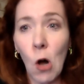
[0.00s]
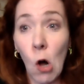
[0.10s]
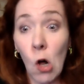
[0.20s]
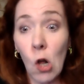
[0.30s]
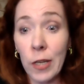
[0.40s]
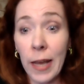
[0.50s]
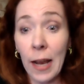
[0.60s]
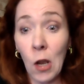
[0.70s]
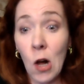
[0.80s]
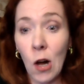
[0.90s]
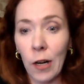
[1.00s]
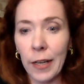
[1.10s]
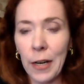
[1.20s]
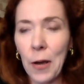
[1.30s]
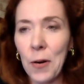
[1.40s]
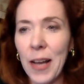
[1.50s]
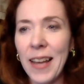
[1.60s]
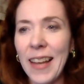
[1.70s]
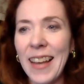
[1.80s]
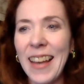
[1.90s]
all day long,
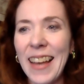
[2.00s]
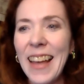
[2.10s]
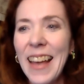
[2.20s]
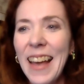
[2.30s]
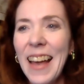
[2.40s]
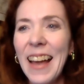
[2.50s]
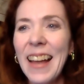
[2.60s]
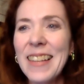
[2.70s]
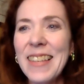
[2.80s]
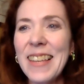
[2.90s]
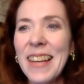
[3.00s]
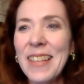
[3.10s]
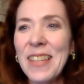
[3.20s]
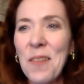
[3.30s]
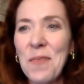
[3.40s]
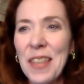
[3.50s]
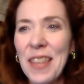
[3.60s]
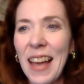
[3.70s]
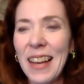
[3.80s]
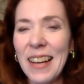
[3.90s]
it's something
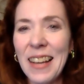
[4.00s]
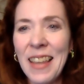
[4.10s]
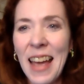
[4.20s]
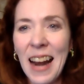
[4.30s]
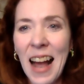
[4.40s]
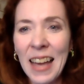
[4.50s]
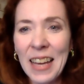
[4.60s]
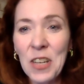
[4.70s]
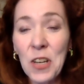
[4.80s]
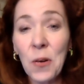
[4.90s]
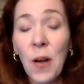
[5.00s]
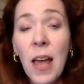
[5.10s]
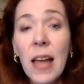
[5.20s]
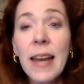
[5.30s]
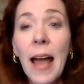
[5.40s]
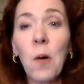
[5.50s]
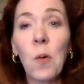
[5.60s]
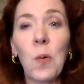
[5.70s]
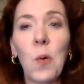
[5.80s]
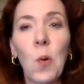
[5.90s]
that I can do.
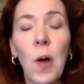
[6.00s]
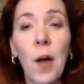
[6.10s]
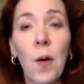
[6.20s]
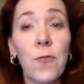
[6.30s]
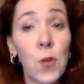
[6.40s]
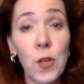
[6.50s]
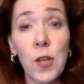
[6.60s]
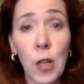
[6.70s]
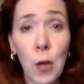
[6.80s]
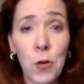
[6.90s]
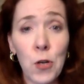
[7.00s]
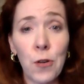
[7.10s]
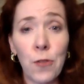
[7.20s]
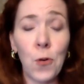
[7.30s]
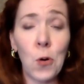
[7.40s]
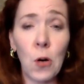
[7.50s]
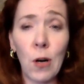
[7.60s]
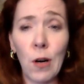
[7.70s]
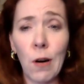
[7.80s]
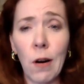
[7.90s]
Now, full disclosure
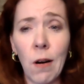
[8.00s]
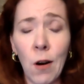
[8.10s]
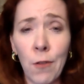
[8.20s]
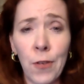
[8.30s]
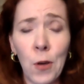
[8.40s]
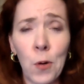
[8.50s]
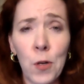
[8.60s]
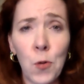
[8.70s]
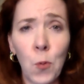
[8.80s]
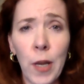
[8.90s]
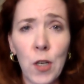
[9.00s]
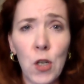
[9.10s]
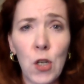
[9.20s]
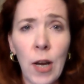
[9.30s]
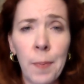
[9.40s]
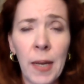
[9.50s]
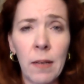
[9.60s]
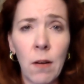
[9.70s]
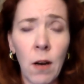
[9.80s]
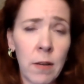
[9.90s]
for our viewers, which I
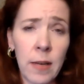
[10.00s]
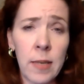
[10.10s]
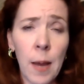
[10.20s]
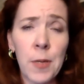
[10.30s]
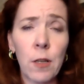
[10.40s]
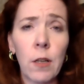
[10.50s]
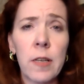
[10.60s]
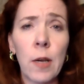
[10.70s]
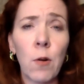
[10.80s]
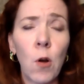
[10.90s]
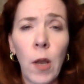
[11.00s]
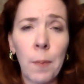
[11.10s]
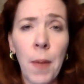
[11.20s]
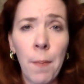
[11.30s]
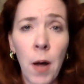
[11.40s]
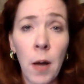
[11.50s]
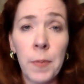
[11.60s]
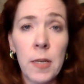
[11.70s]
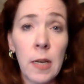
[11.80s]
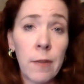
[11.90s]
mean is absolutely zero. Like my mom
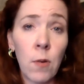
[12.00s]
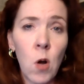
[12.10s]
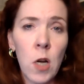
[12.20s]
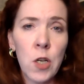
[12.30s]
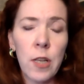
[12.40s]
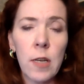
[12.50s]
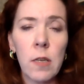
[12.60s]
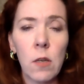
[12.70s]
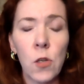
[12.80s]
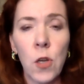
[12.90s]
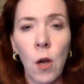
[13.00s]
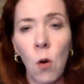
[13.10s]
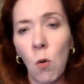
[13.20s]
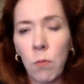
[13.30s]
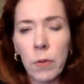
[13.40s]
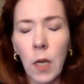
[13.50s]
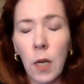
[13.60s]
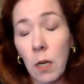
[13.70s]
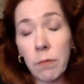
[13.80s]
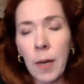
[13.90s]
doesn't even watch this, so
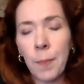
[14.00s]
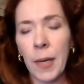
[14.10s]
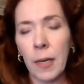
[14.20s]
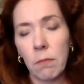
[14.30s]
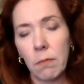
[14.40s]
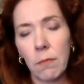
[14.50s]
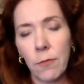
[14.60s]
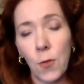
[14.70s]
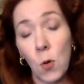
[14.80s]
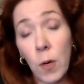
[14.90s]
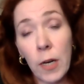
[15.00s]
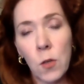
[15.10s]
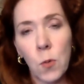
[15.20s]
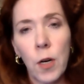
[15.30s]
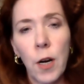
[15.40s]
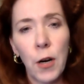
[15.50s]
I mean, for what it's worth.